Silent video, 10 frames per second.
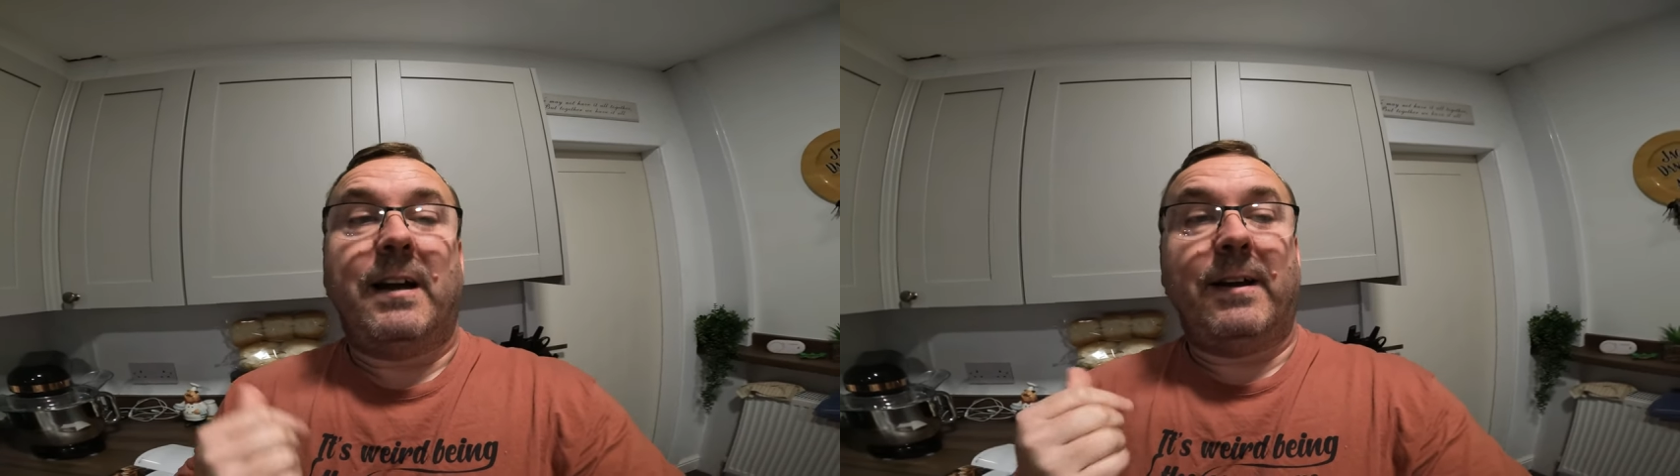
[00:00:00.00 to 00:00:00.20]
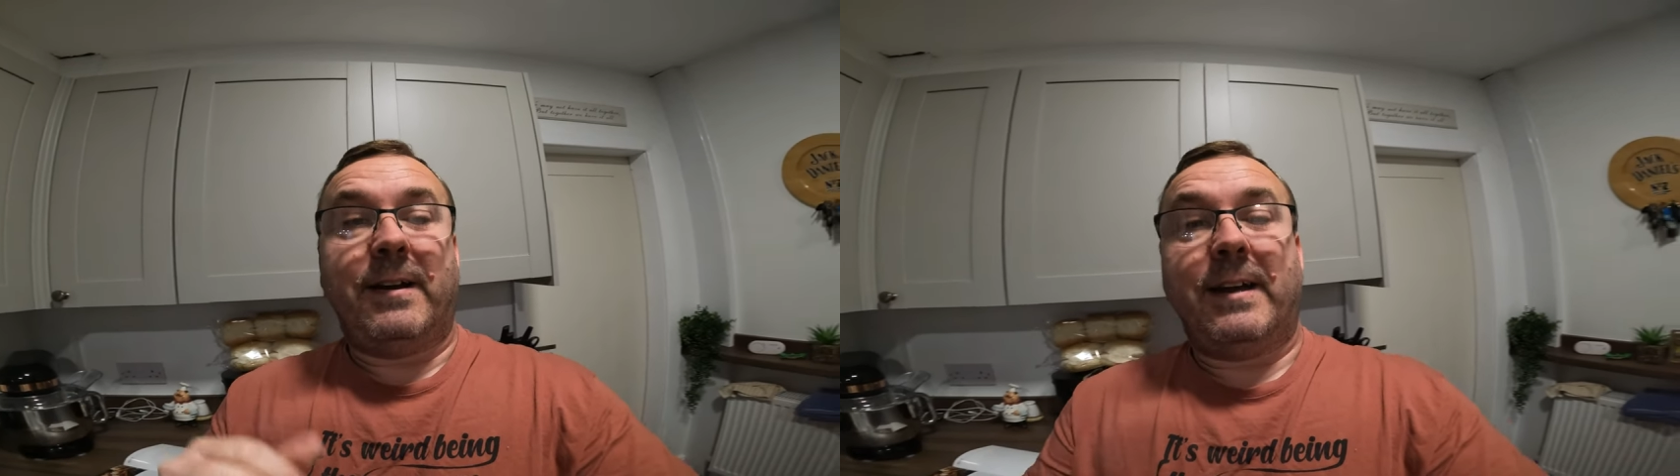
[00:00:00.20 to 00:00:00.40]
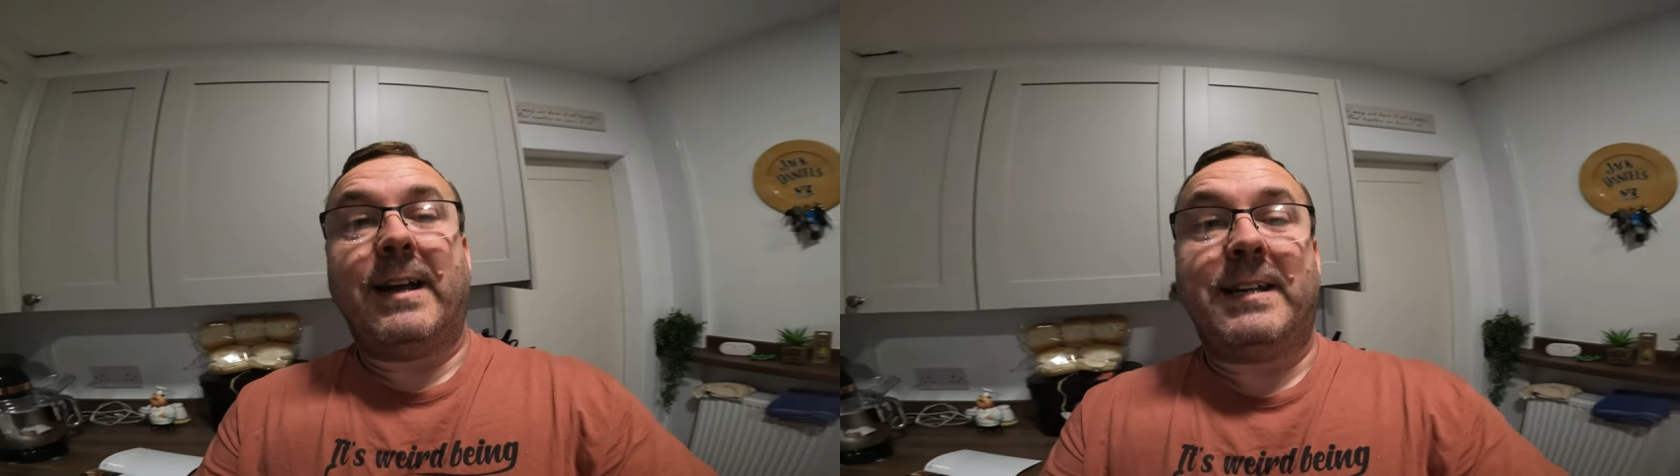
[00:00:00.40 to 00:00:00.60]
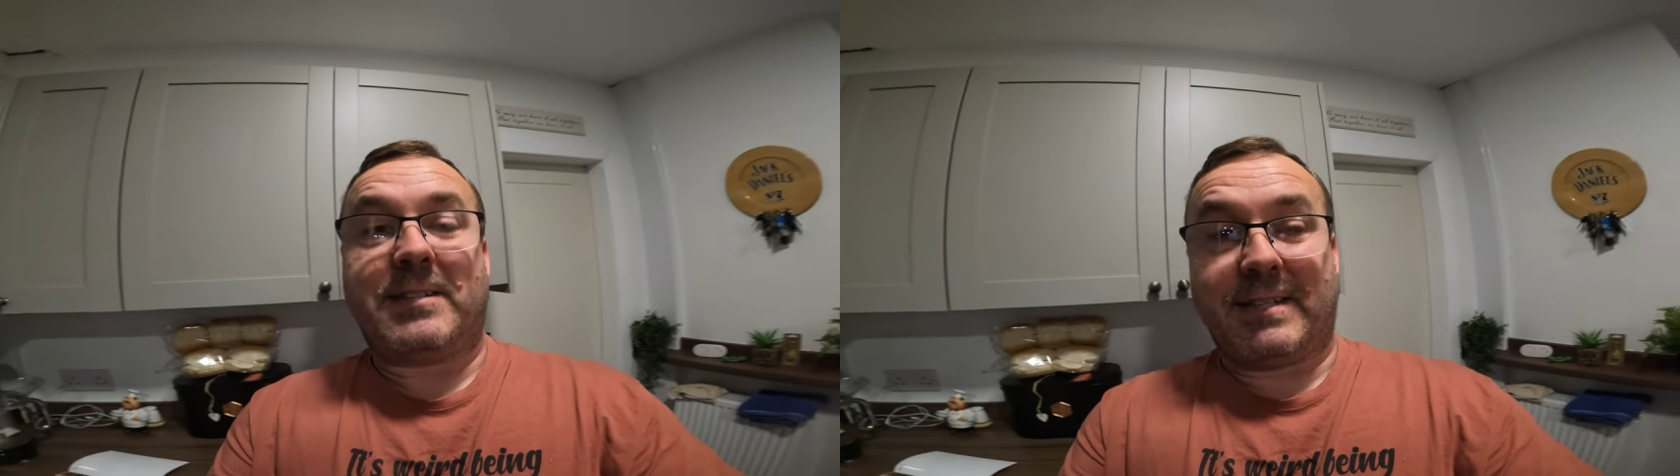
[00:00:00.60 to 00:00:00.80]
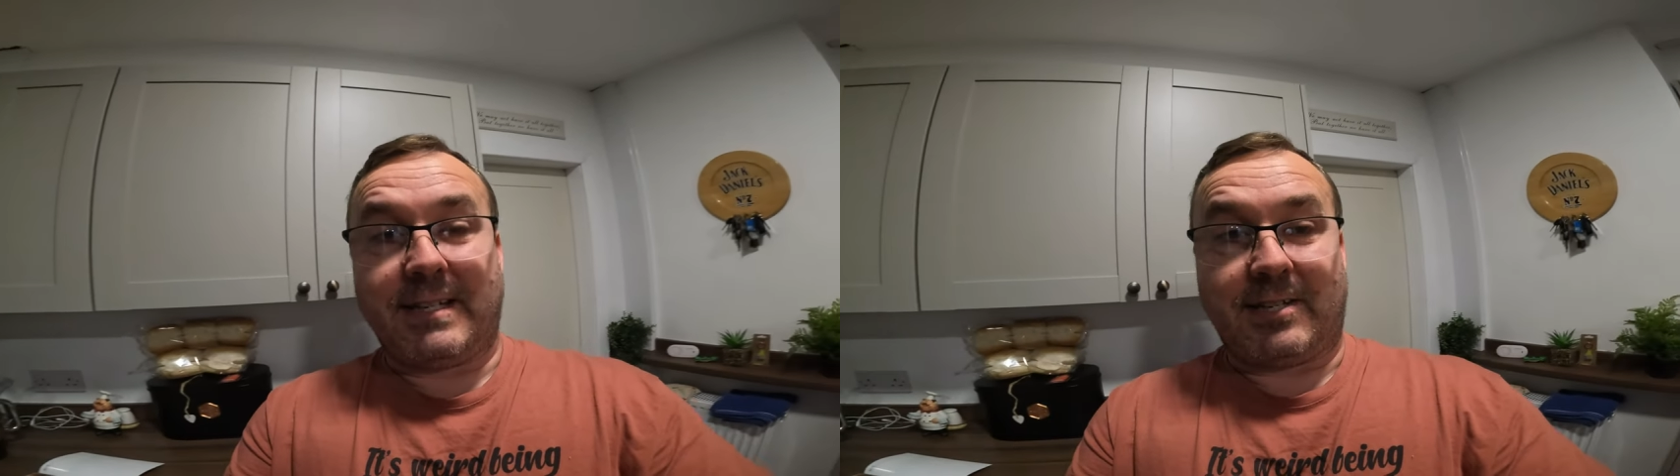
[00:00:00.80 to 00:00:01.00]
And
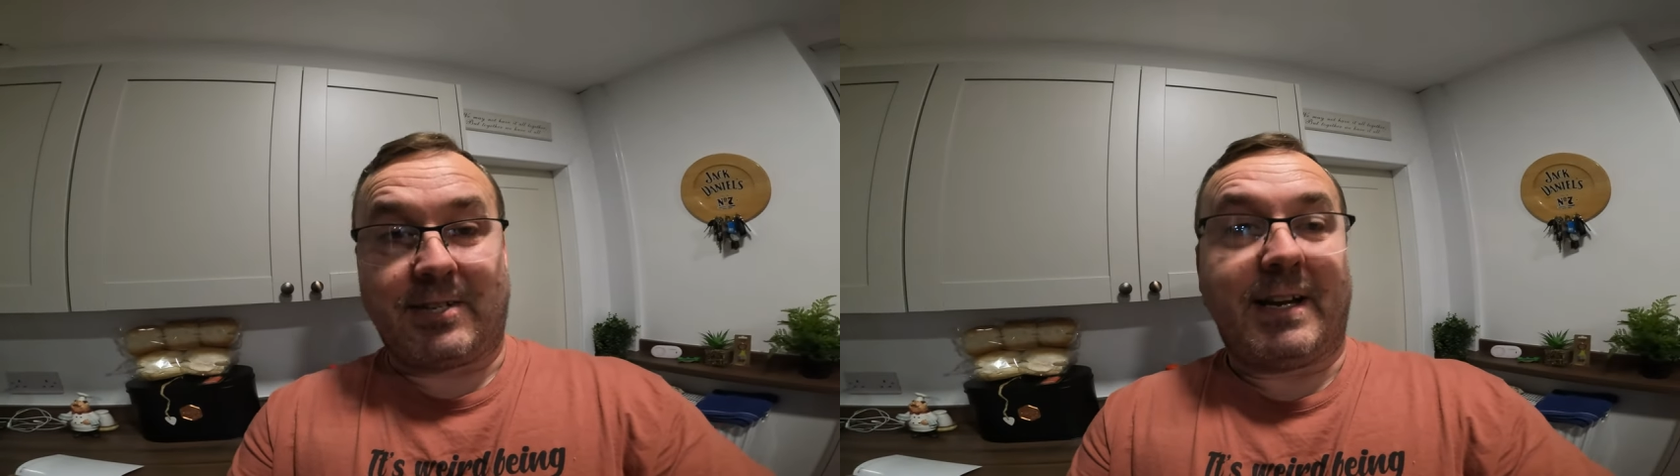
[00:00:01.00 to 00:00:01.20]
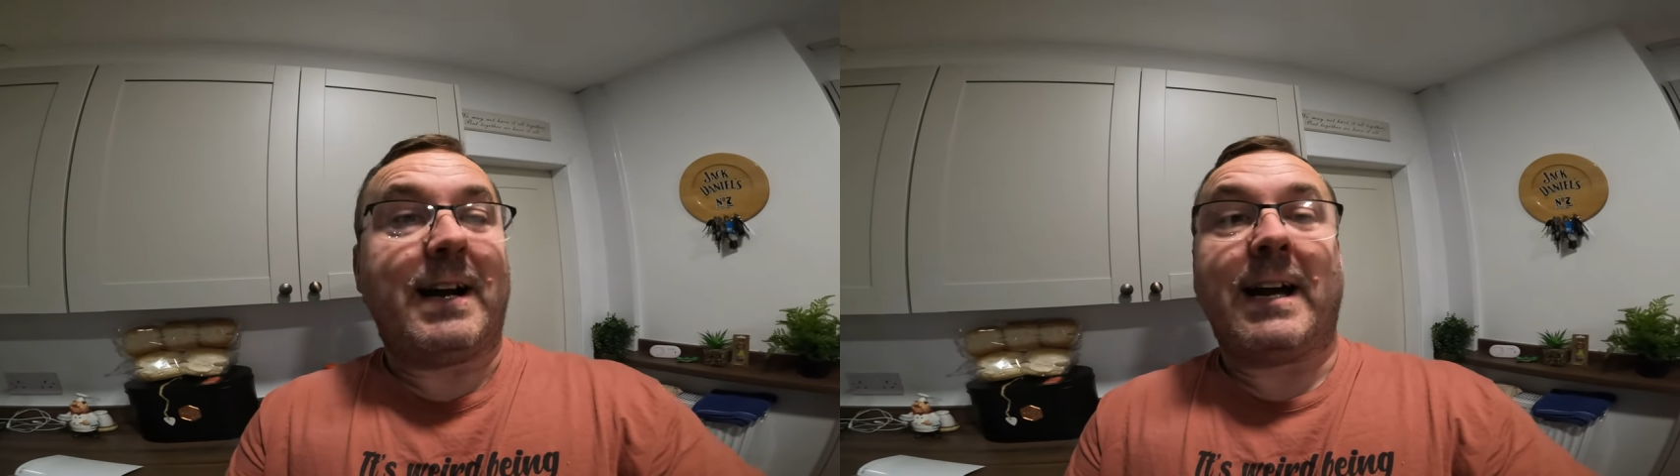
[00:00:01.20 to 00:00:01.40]
it's this.